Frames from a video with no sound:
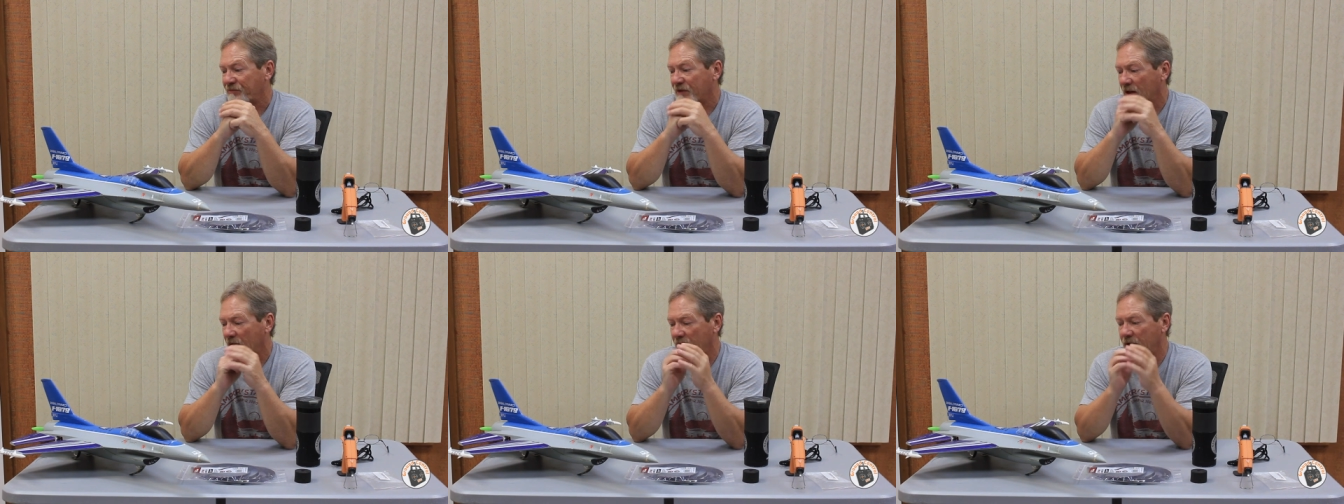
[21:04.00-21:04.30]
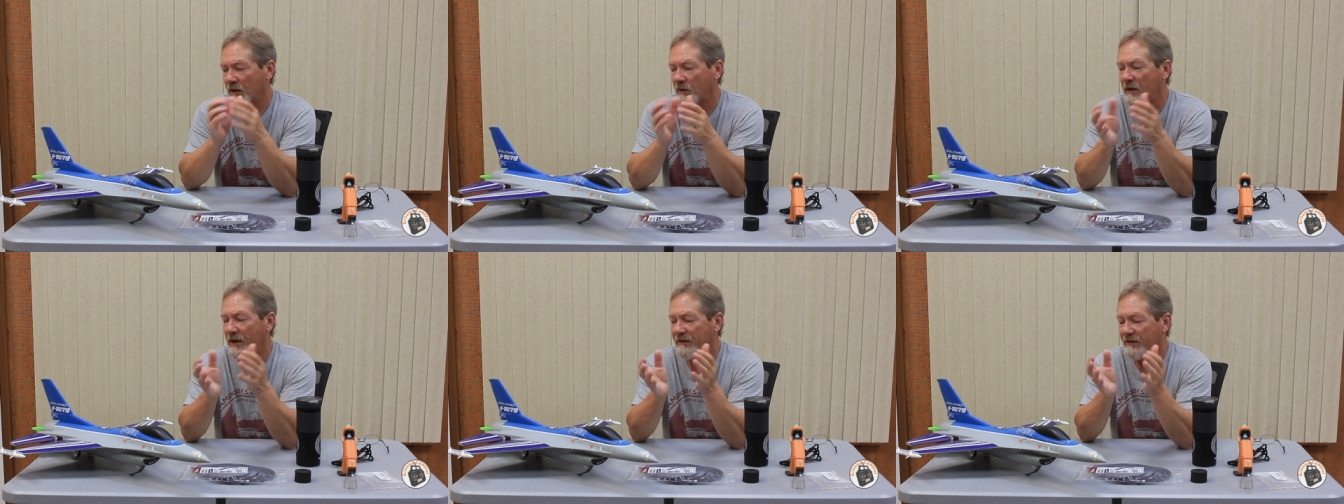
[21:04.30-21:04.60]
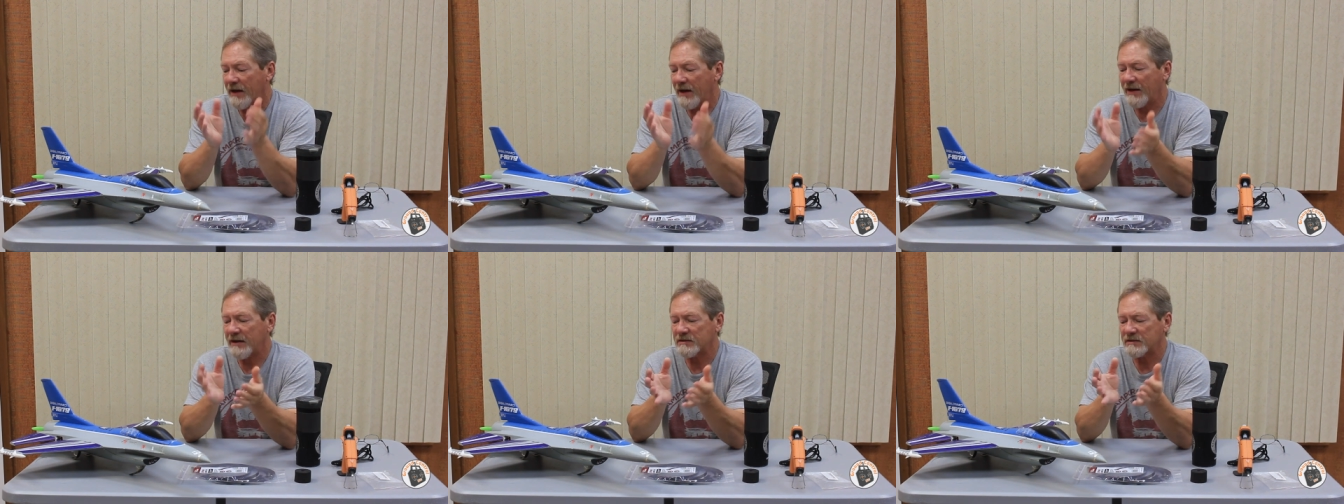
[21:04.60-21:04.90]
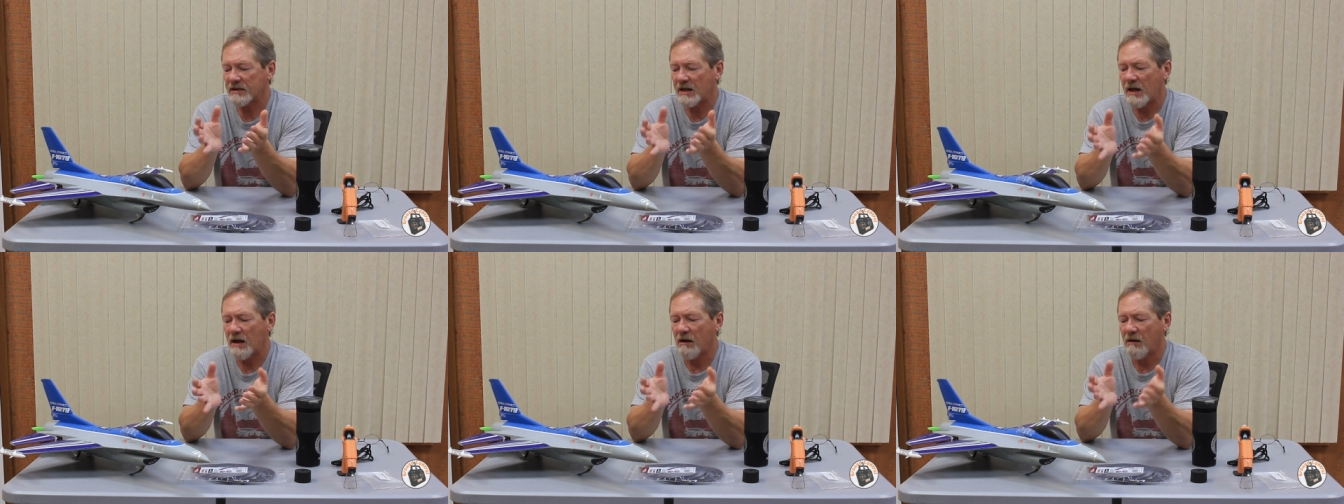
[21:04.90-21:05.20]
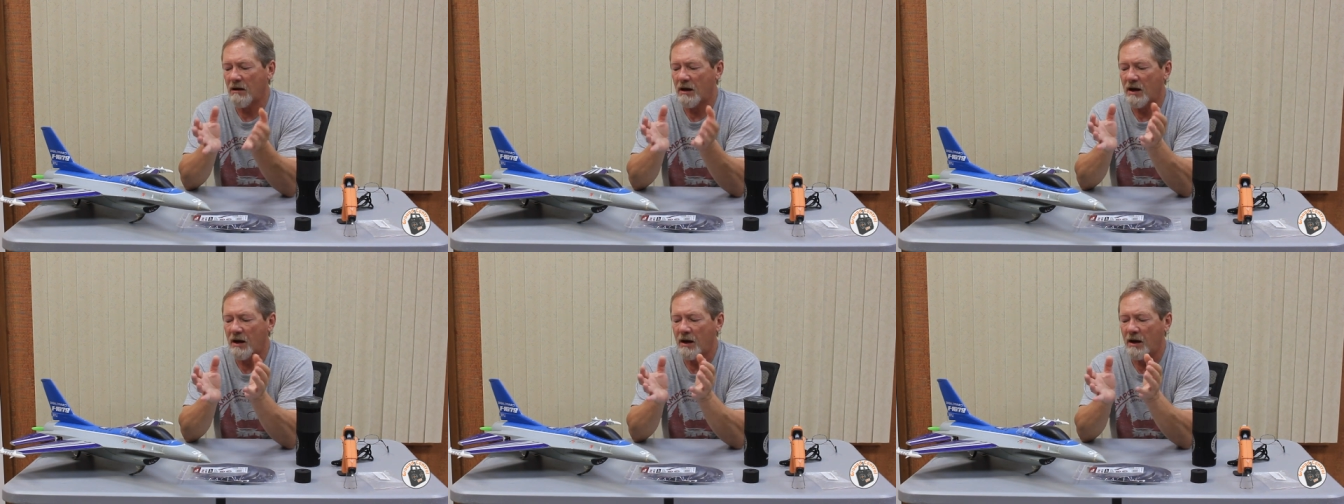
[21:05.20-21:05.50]
anyway, that's how
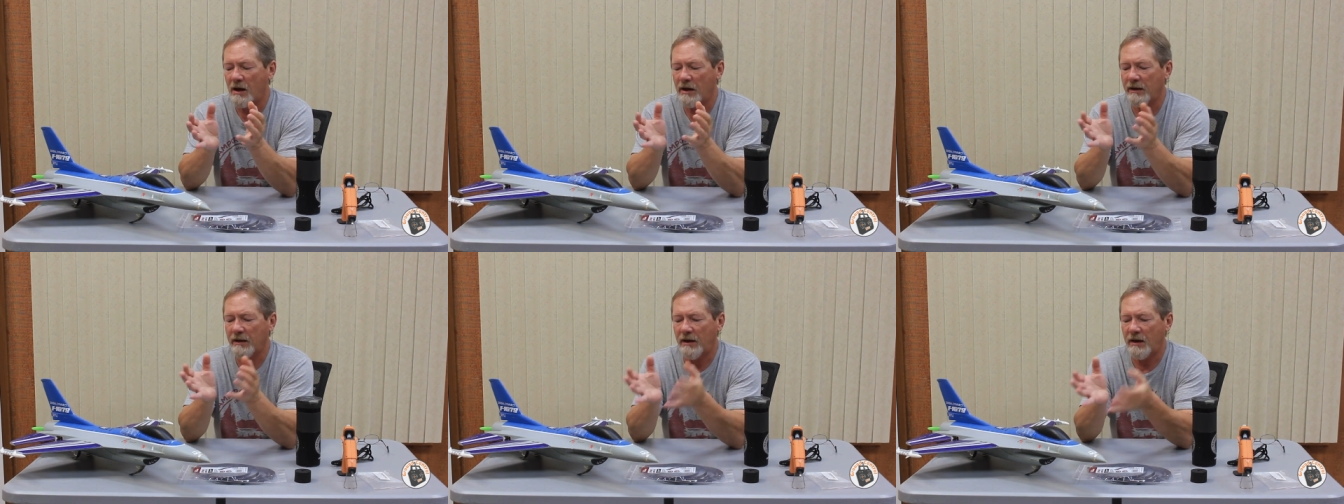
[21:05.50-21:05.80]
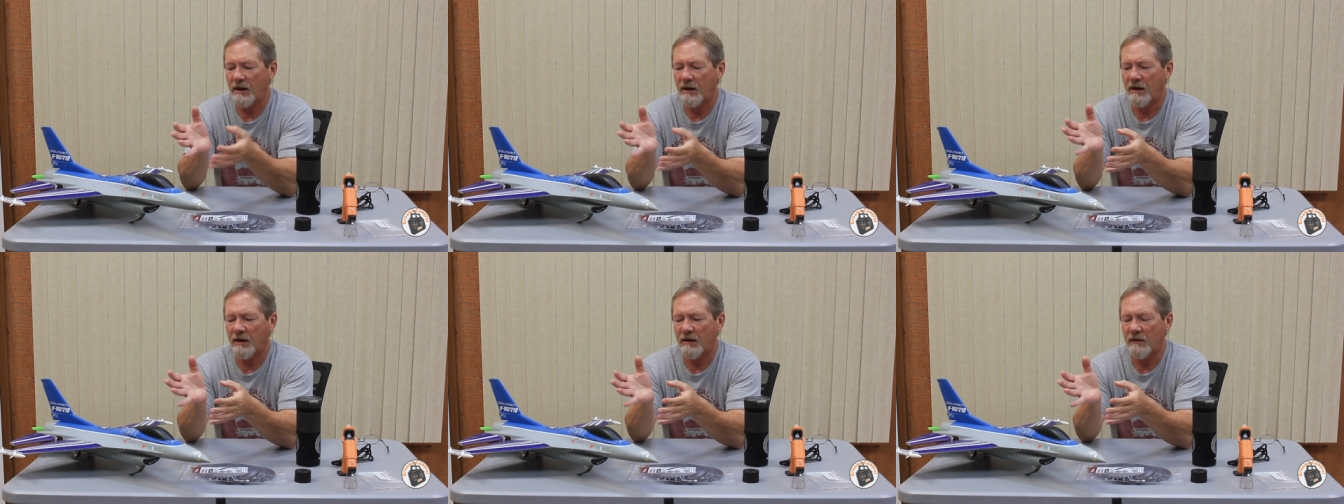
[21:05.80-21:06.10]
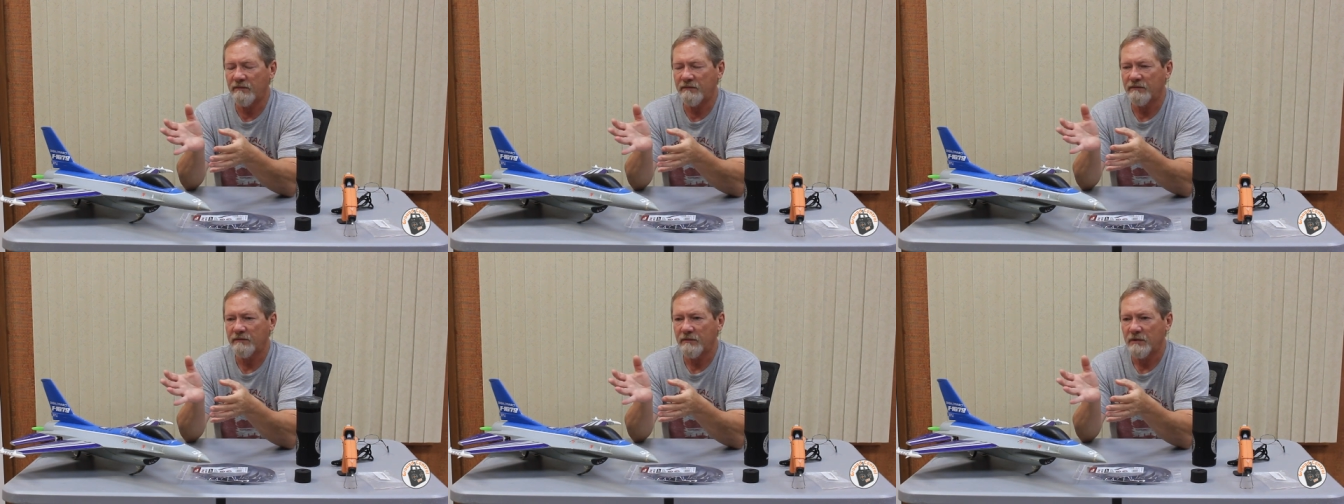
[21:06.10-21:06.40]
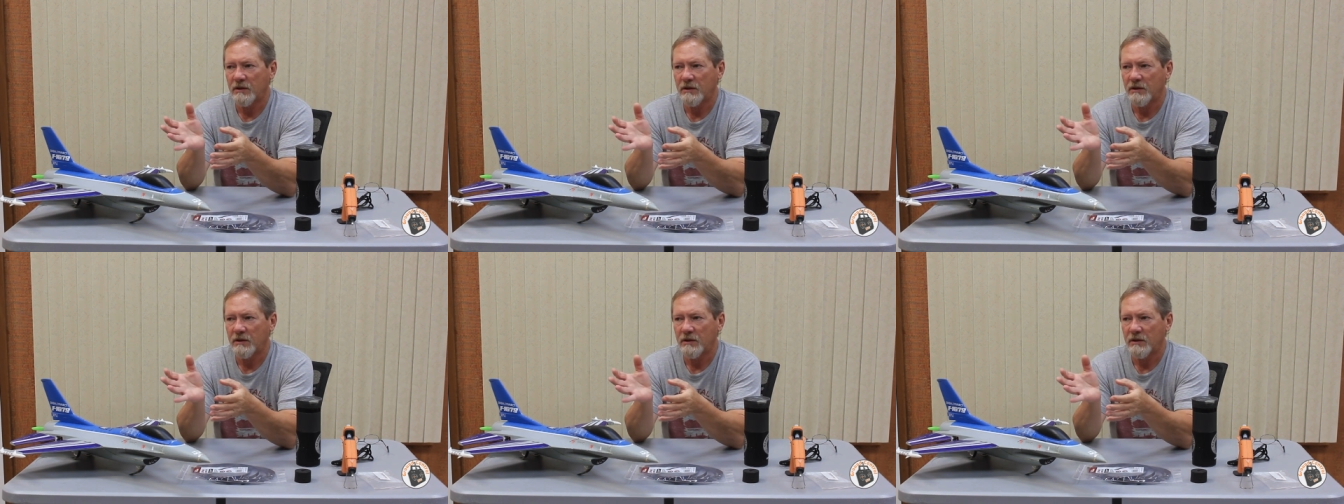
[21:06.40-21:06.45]
I have